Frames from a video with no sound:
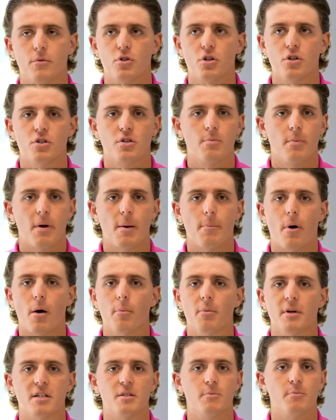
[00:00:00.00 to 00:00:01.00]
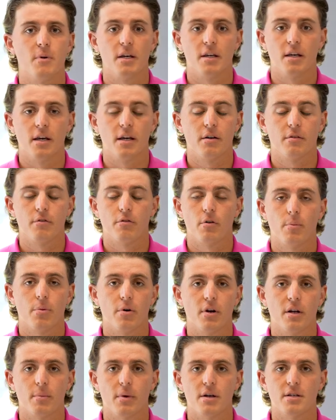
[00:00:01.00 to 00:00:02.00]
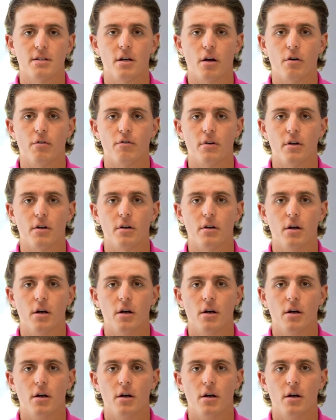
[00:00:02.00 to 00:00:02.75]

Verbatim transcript: just my public speaking from putting myself in